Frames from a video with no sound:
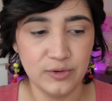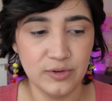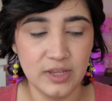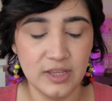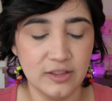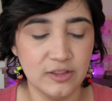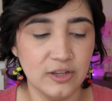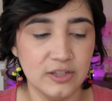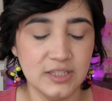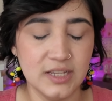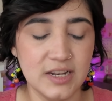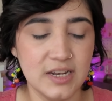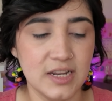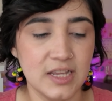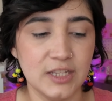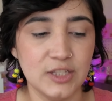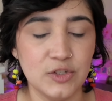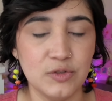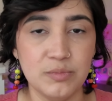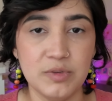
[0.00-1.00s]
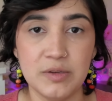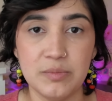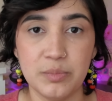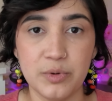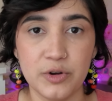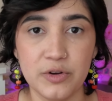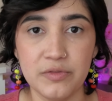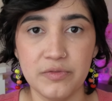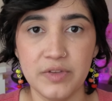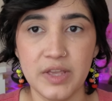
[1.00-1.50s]
It doesn't need to be
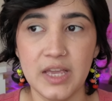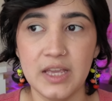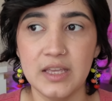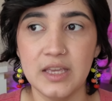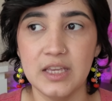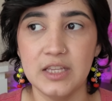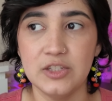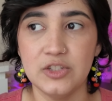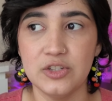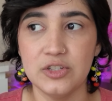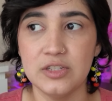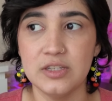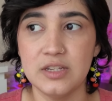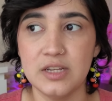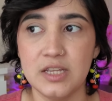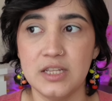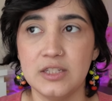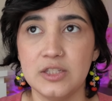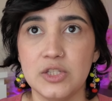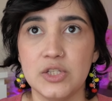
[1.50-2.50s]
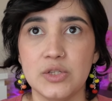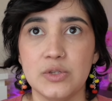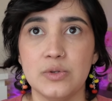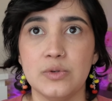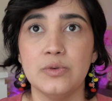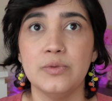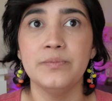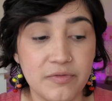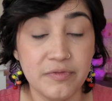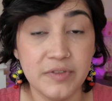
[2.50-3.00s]
perfect. It just need
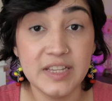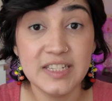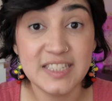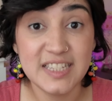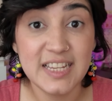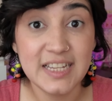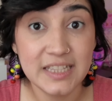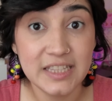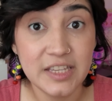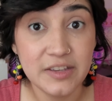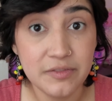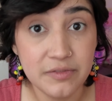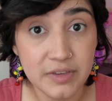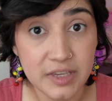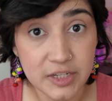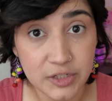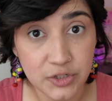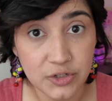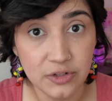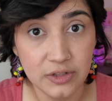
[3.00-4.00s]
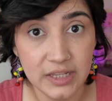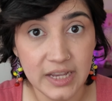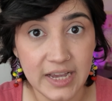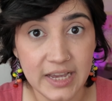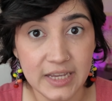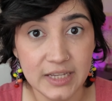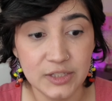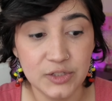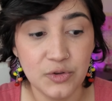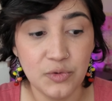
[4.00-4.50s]
to physically
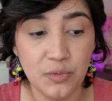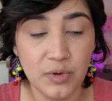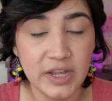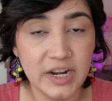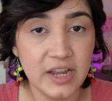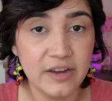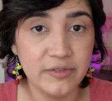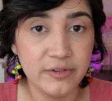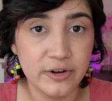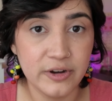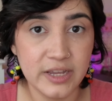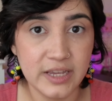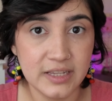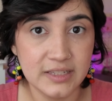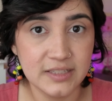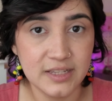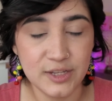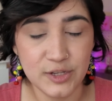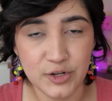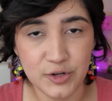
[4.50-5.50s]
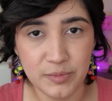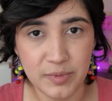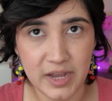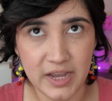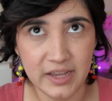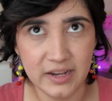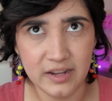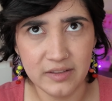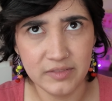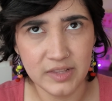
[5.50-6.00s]
visualize whatever is in your
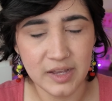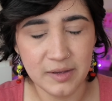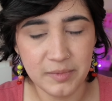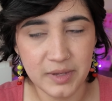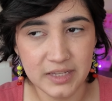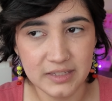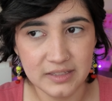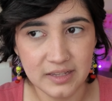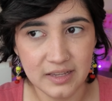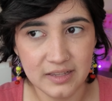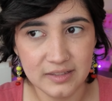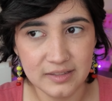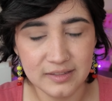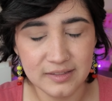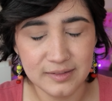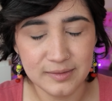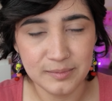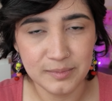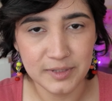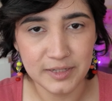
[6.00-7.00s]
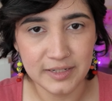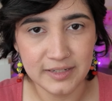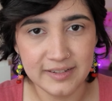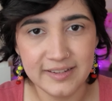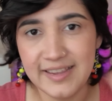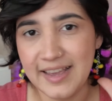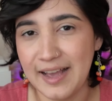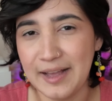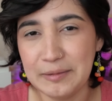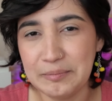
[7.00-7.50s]
mind, if that makes sense. But
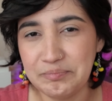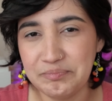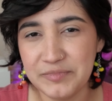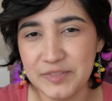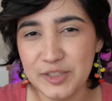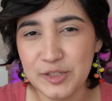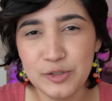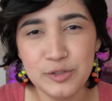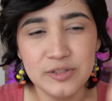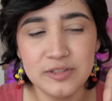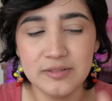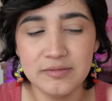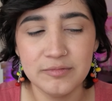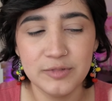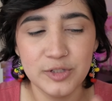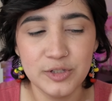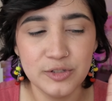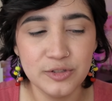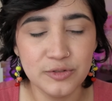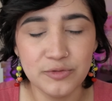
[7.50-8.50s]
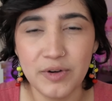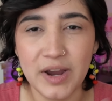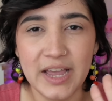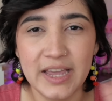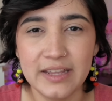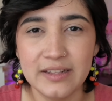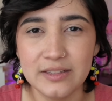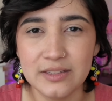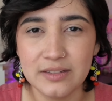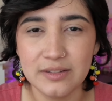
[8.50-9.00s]
yeah, just
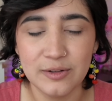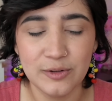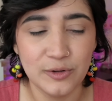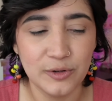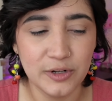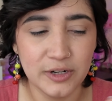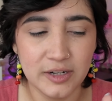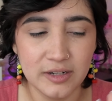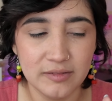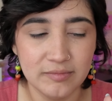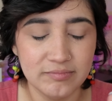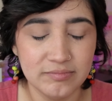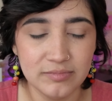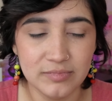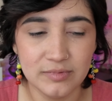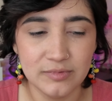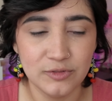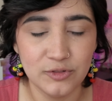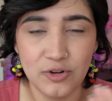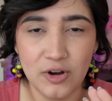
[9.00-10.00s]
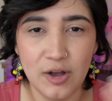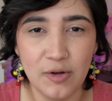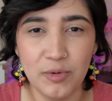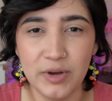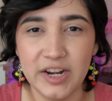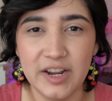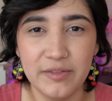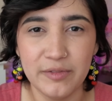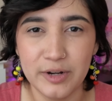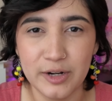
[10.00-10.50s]
write, or draw
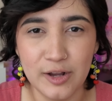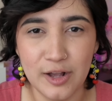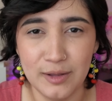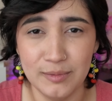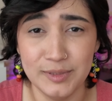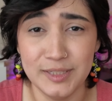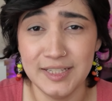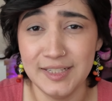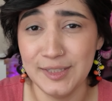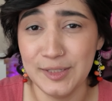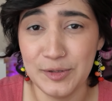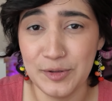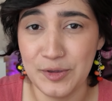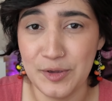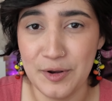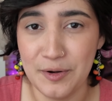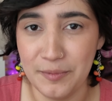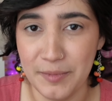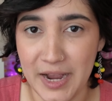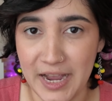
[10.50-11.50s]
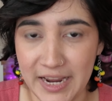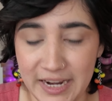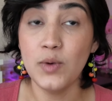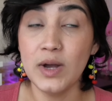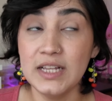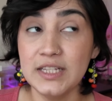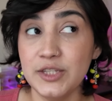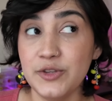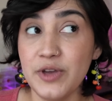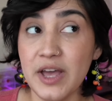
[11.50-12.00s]
whatever comes into your mind.
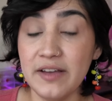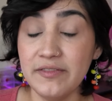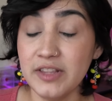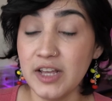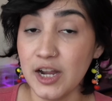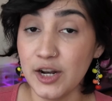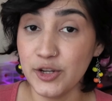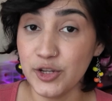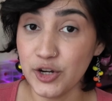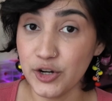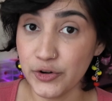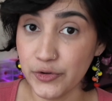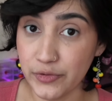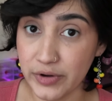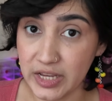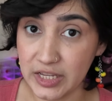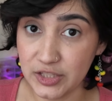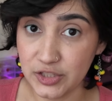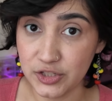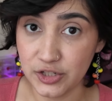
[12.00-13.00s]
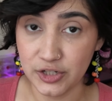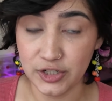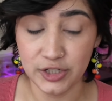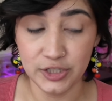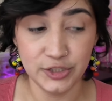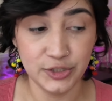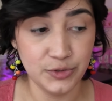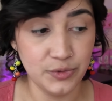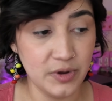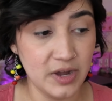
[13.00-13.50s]
Once you have done your
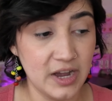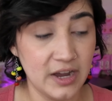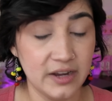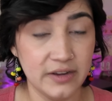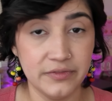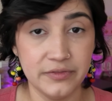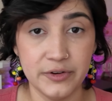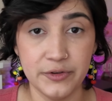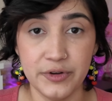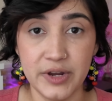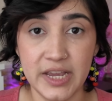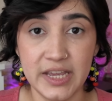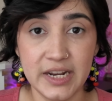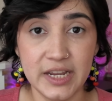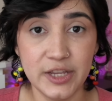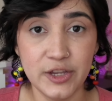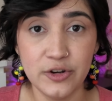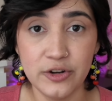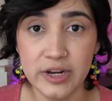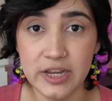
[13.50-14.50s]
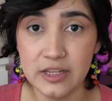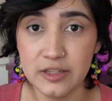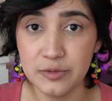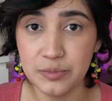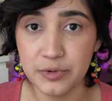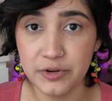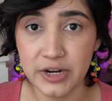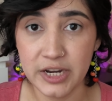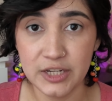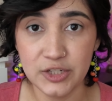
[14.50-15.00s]
research, you have created your
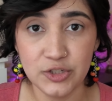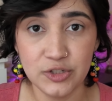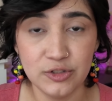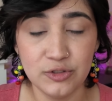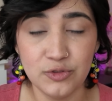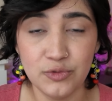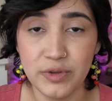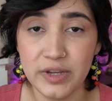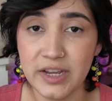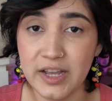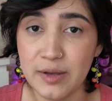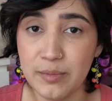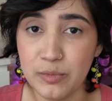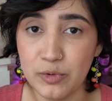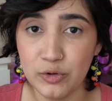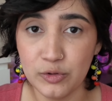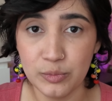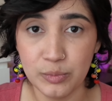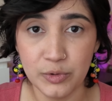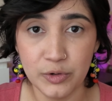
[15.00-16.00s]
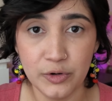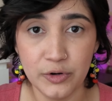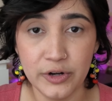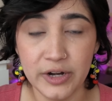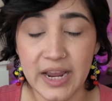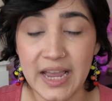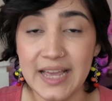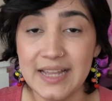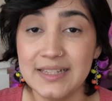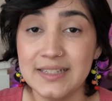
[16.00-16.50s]
inspiration doing a mood
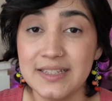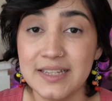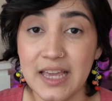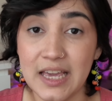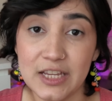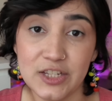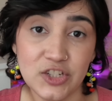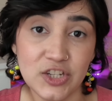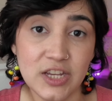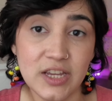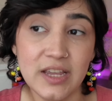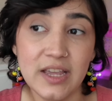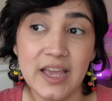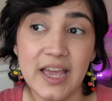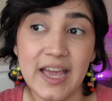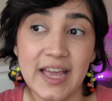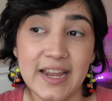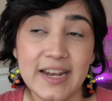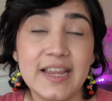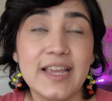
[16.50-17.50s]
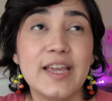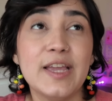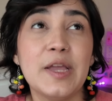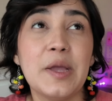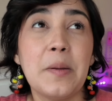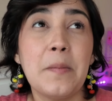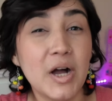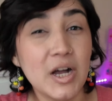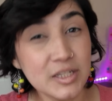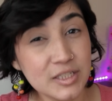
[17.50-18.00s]
board and sketching
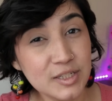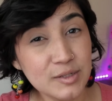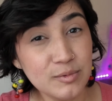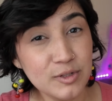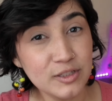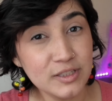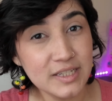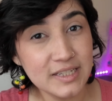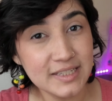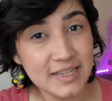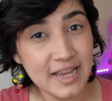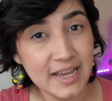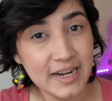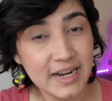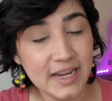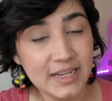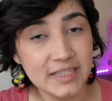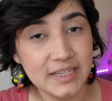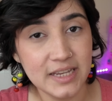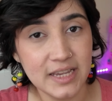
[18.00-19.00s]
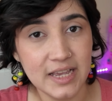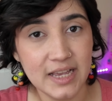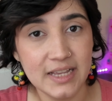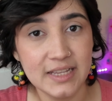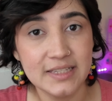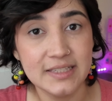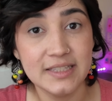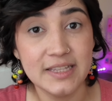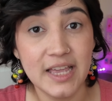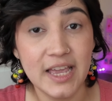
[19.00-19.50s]
any possible design
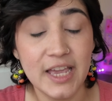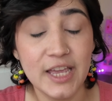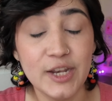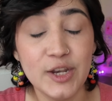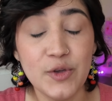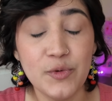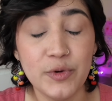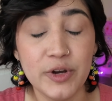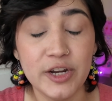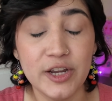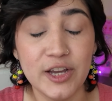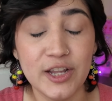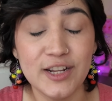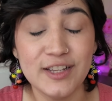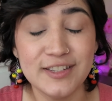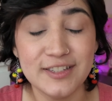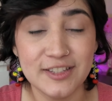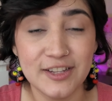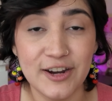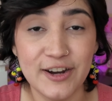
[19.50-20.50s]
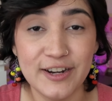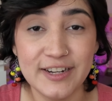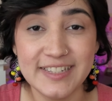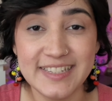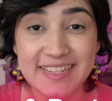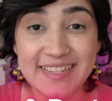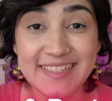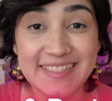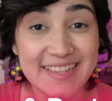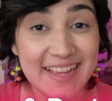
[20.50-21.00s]
ideas, then we're gonna start
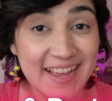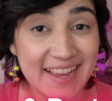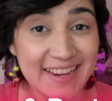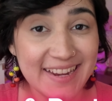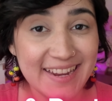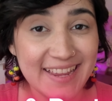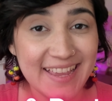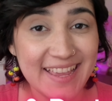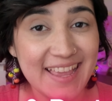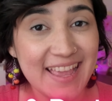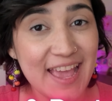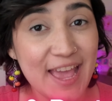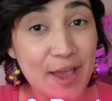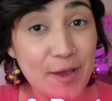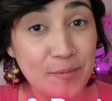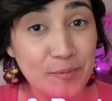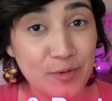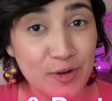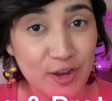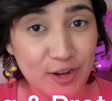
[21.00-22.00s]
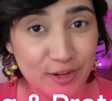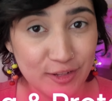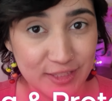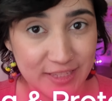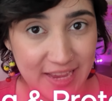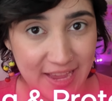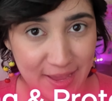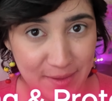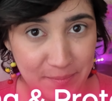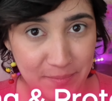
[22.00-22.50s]
designing and
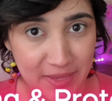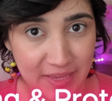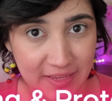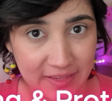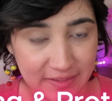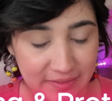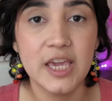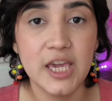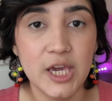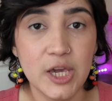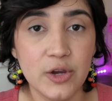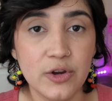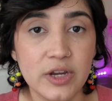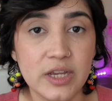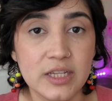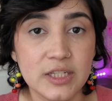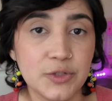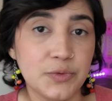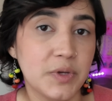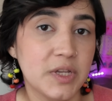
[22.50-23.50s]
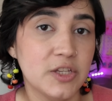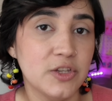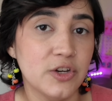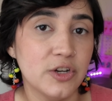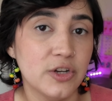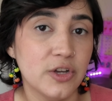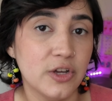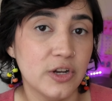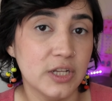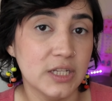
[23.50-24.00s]
prototyping. Here is when
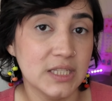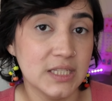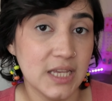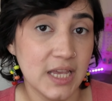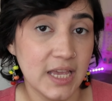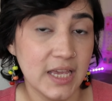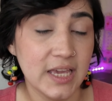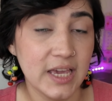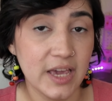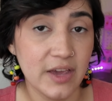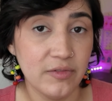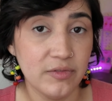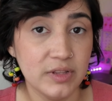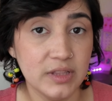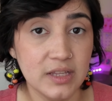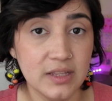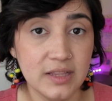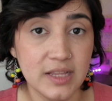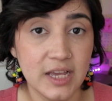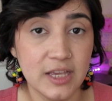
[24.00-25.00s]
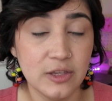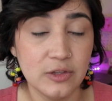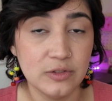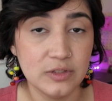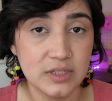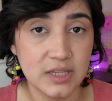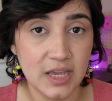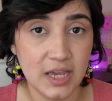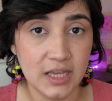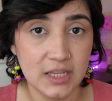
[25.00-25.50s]
you're gonna take everything that you
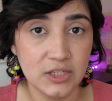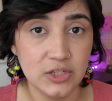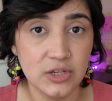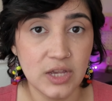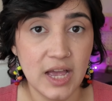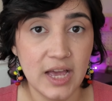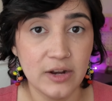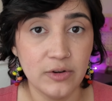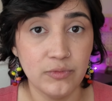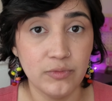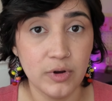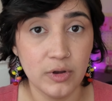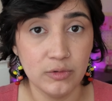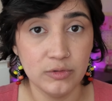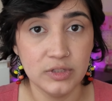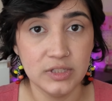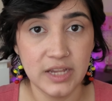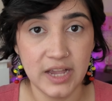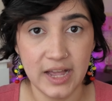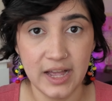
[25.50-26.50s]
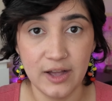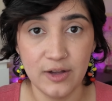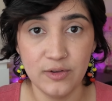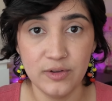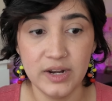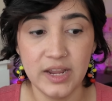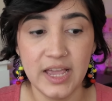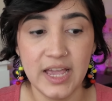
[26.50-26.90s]
sketch and wrote down